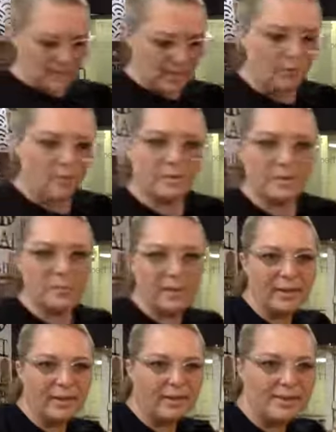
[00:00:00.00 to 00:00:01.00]
while they
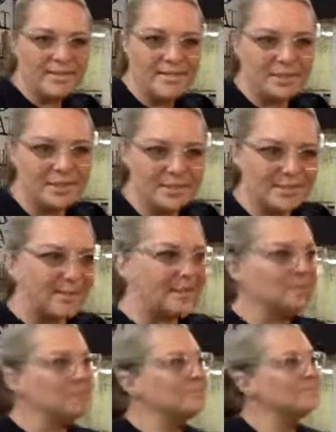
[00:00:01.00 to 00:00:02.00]
paint? I sing all the
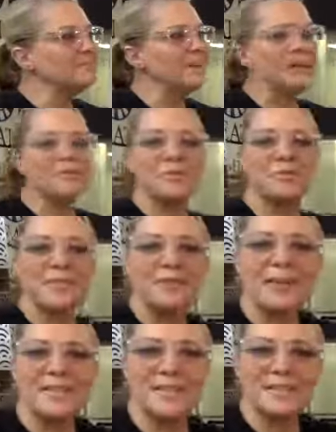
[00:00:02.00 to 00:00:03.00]
time. I don't know if you
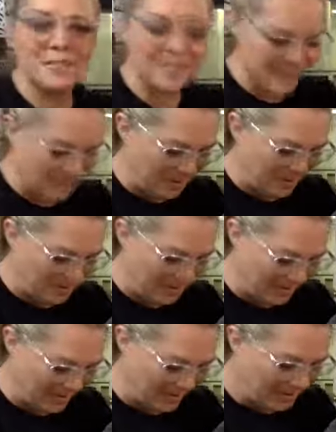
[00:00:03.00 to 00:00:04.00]
guys know this about me.
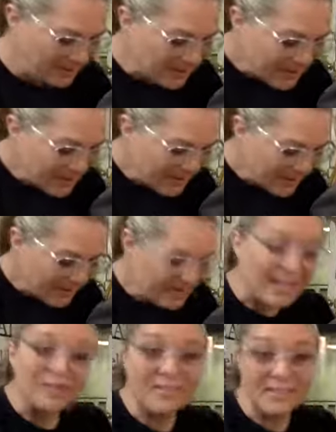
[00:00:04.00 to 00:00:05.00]

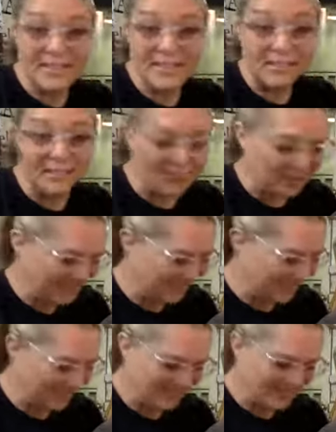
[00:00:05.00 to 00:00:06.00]
Dave could tell you.
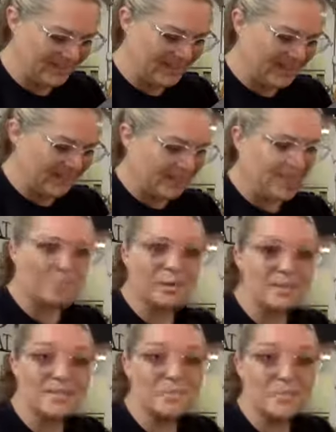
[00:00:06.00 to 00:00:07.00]
He
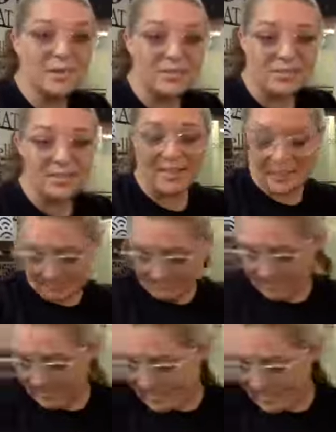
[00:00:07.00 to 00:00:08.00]
busts me all the time.
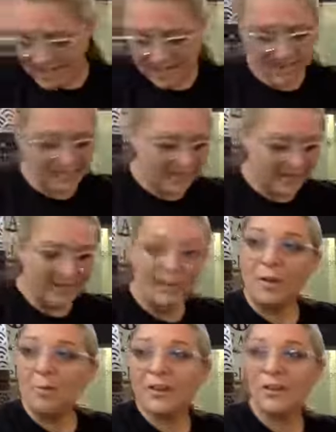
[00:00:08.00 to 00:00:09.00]

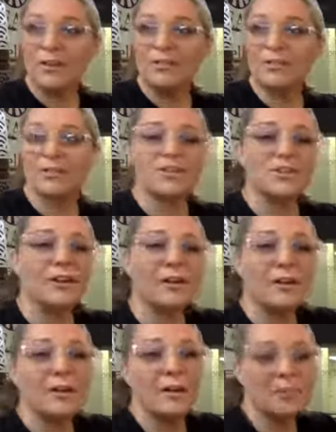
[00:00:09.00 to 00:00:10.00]
I'll be alone in the
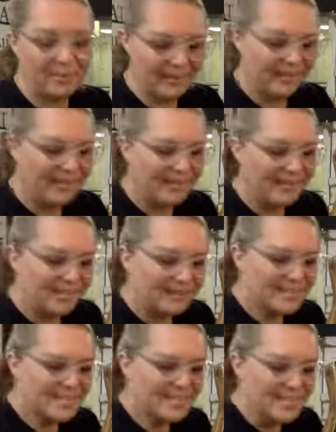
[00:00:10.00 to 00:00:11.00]
shop,
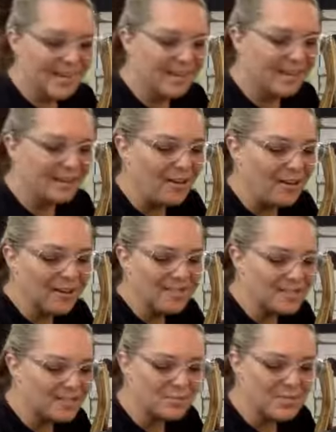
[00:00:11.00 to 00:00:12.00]
singing along
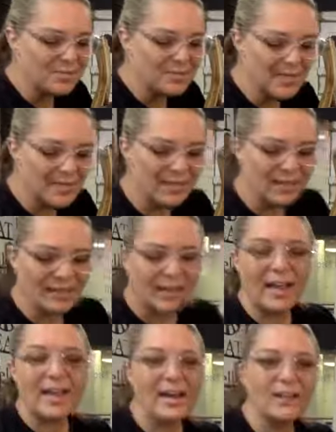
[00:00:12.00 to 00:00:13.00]
to the music,
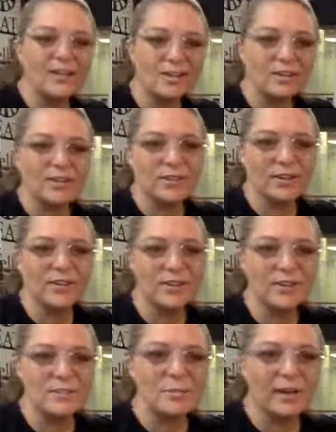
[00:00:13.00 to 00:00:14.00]
and I look over and
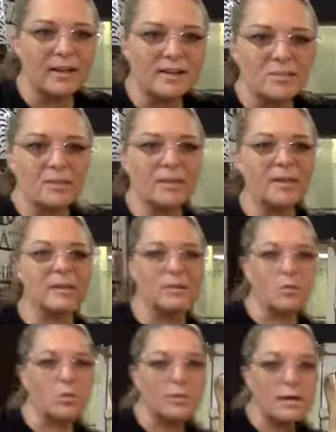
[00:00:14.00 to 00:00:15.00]
there's my husband at the
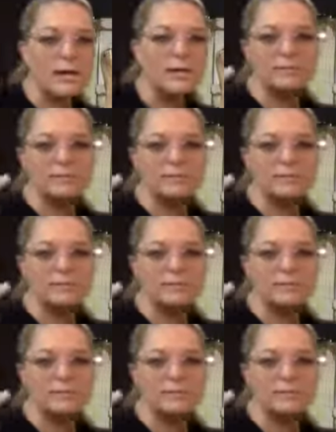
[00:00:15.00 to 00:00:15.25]
door, right